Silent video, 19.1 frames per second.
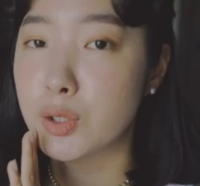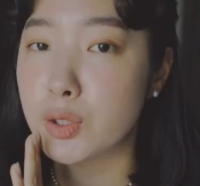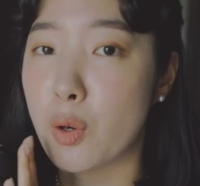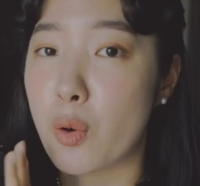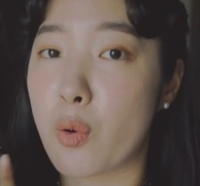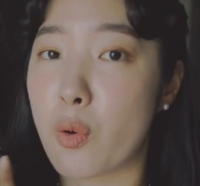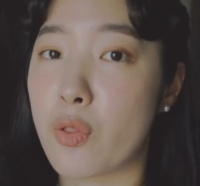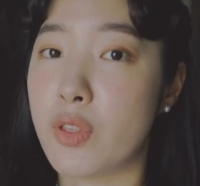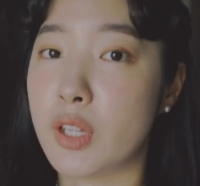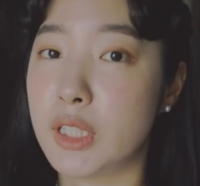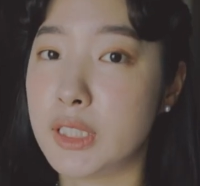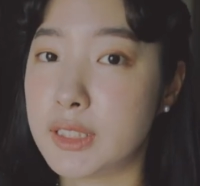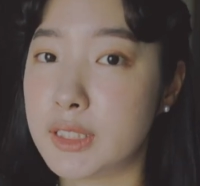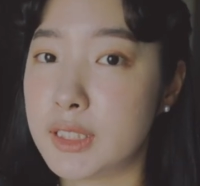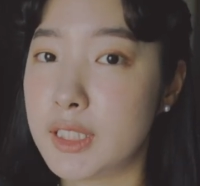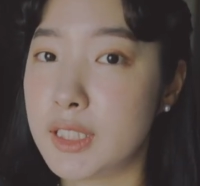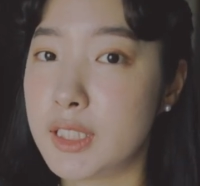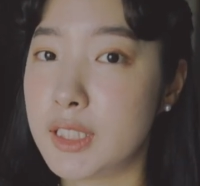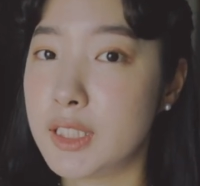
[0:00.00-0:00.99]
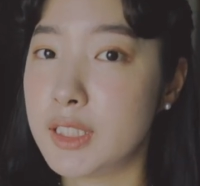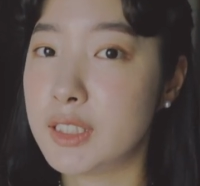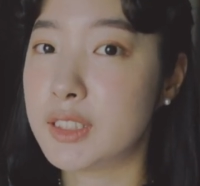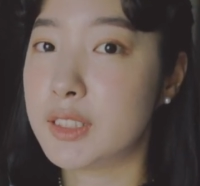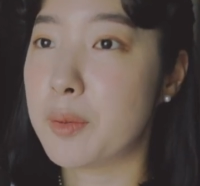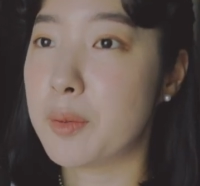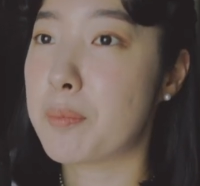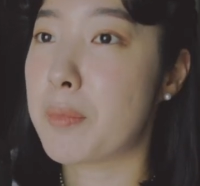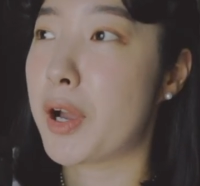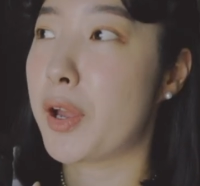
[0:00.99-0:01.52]
so this
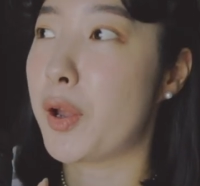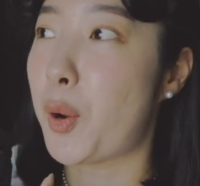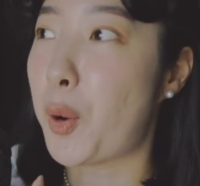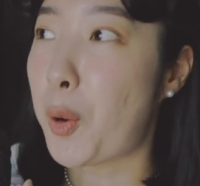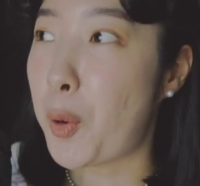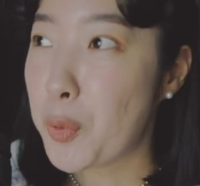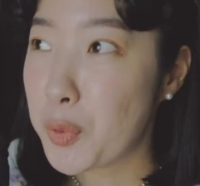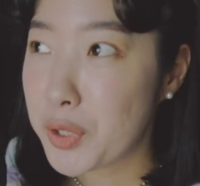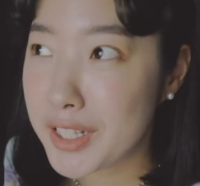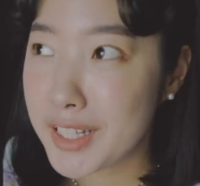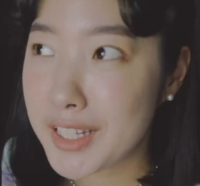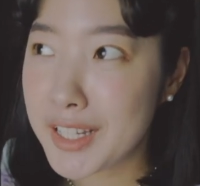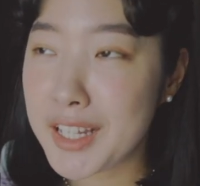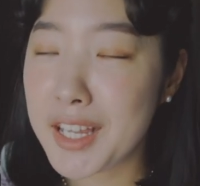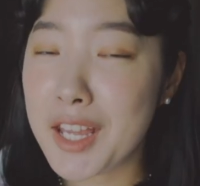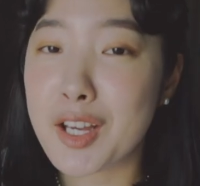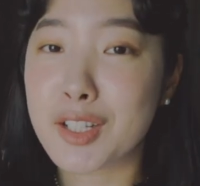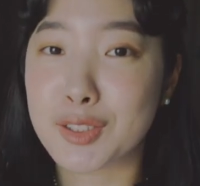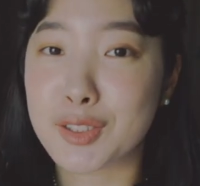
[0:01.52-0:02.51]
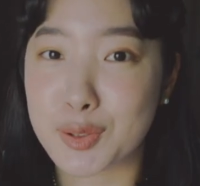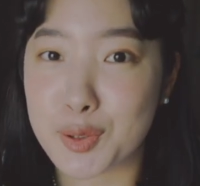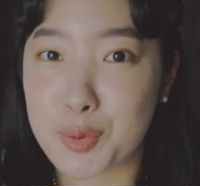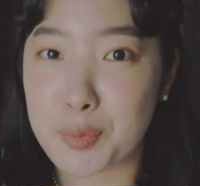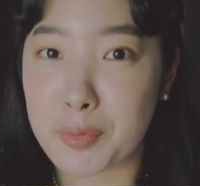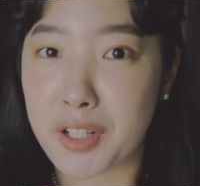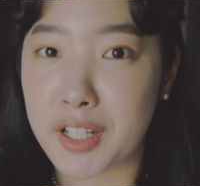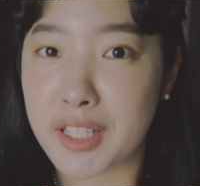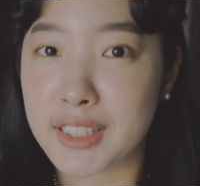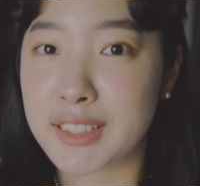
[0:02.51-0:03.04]
is my only
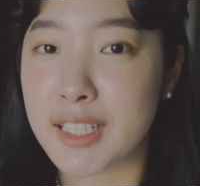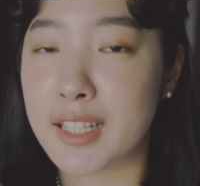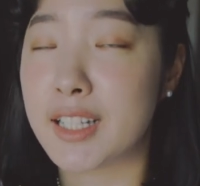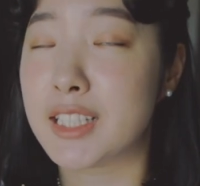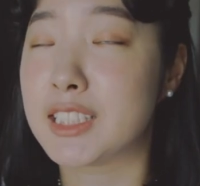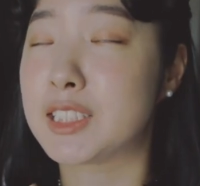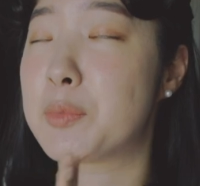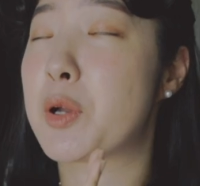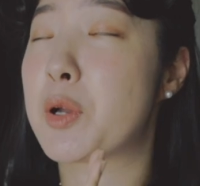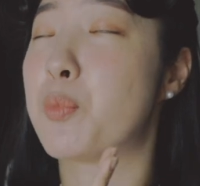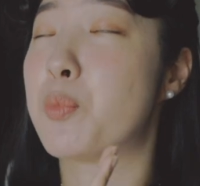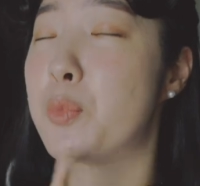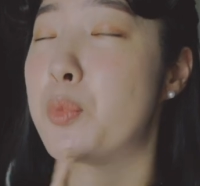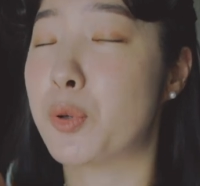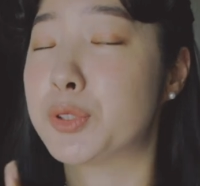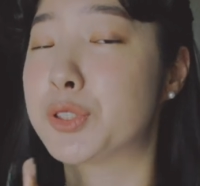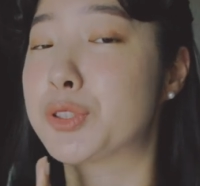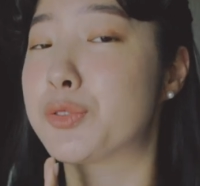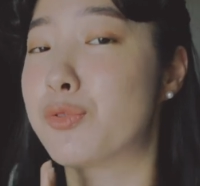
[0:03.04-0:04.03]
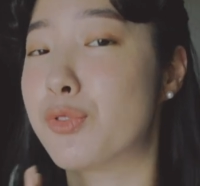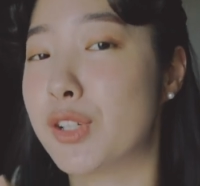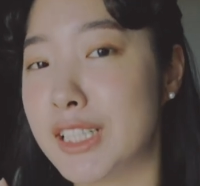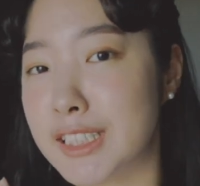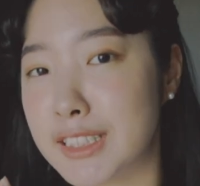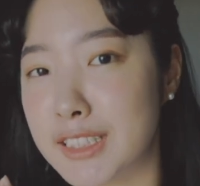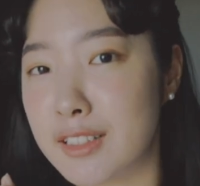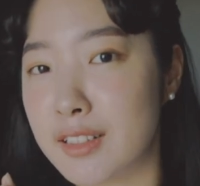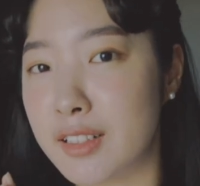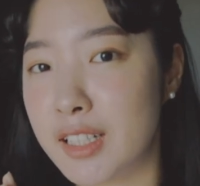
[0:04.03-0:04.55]
zoom lens and it's my most
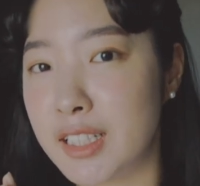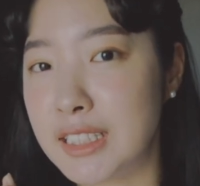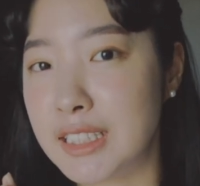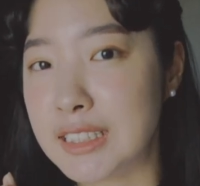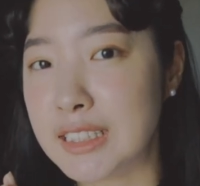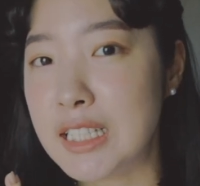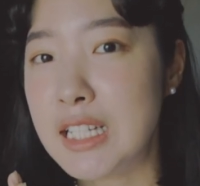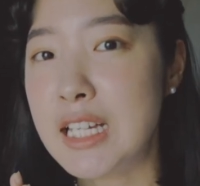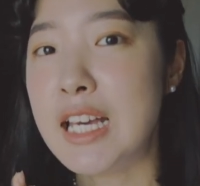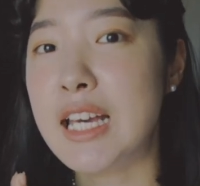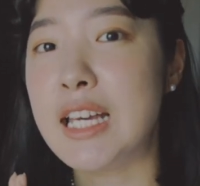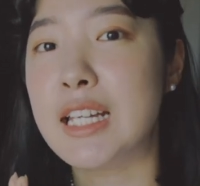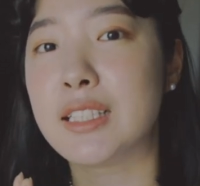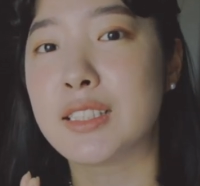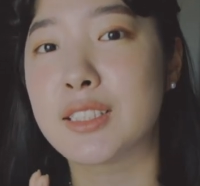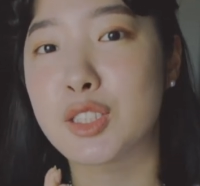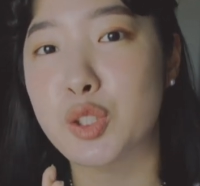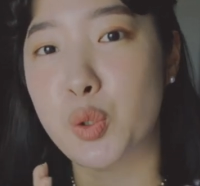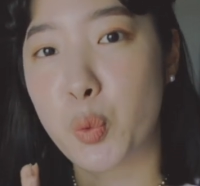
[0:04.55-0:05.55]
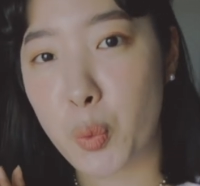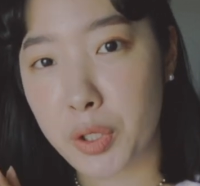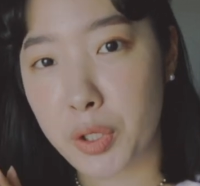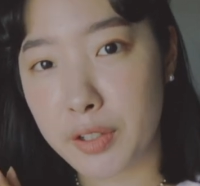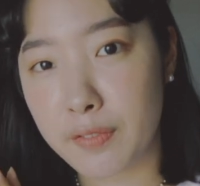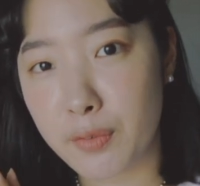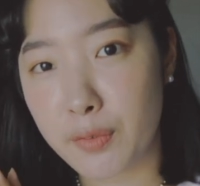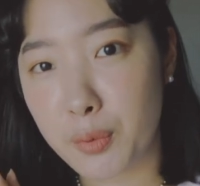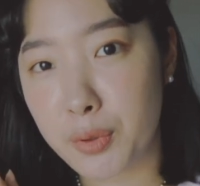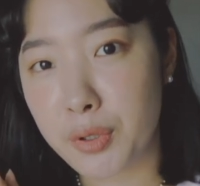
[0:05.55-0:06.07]
recent lens is
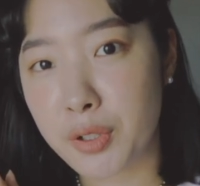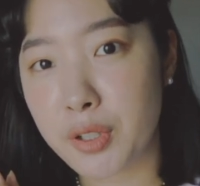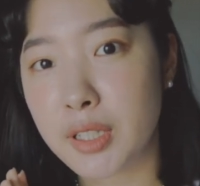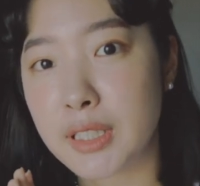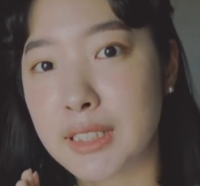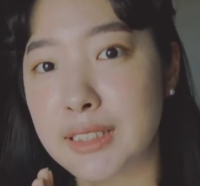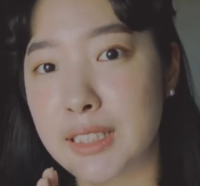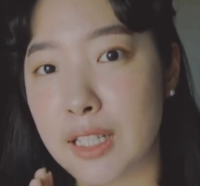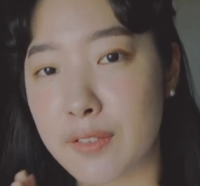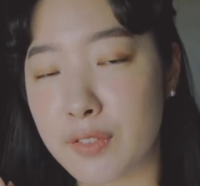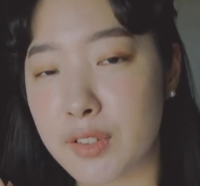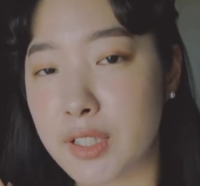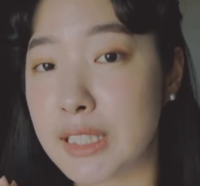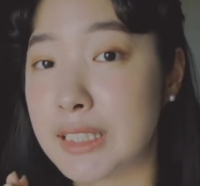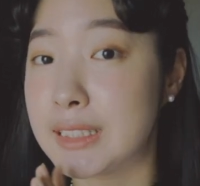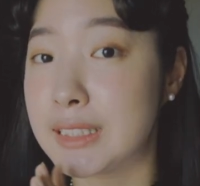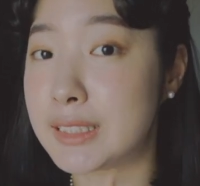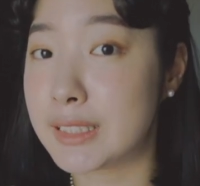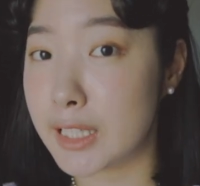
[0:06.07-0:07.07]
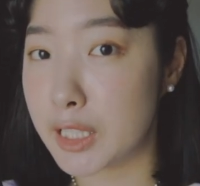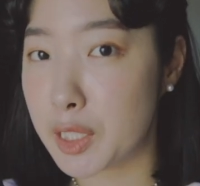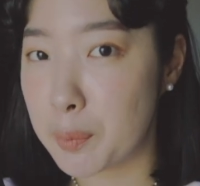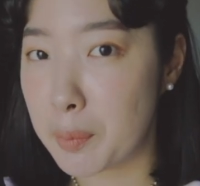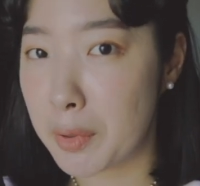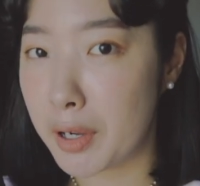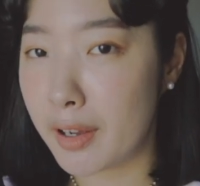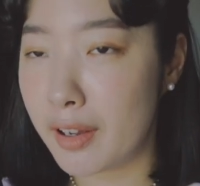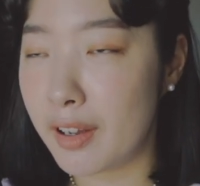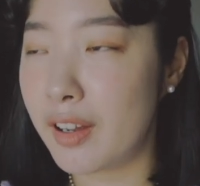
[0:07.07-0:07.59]
2470
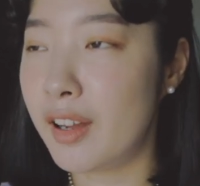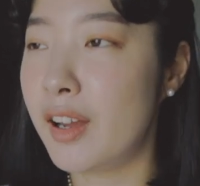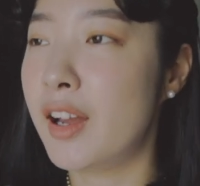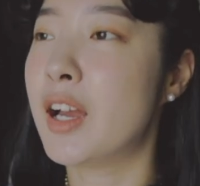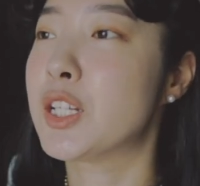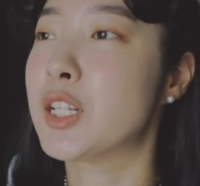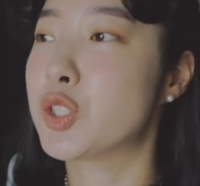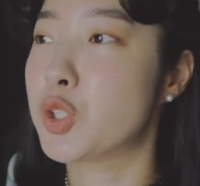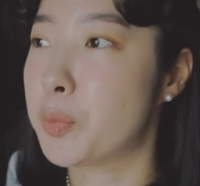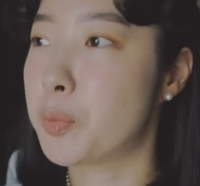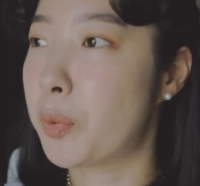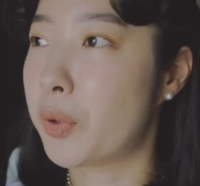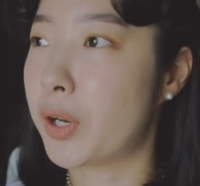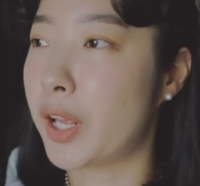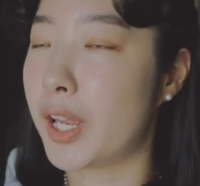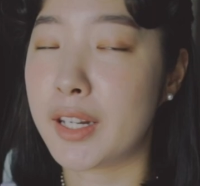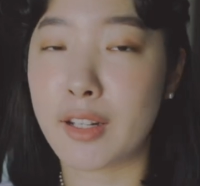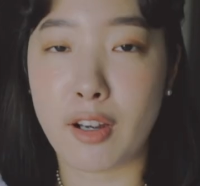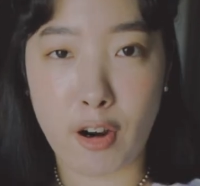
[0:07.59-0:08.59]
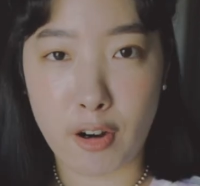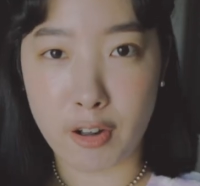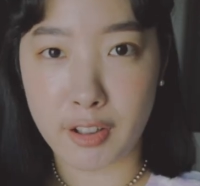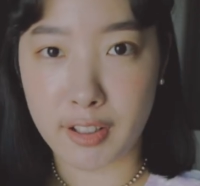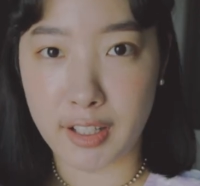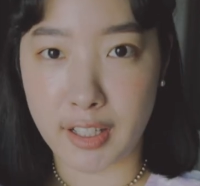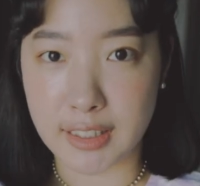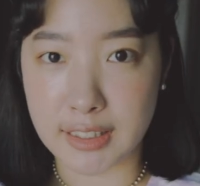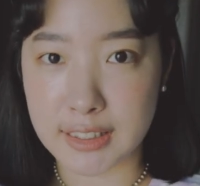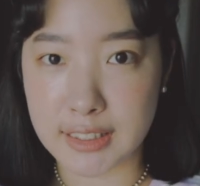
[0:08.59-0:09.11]
Sigma 2.8 art
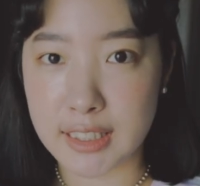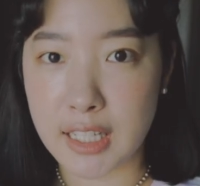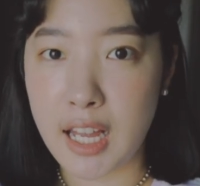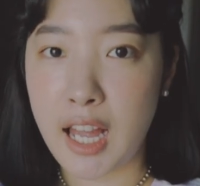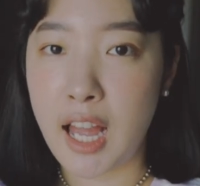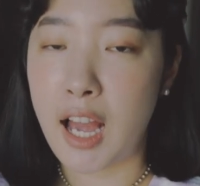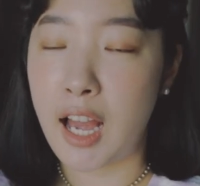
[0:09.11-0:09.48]
lens.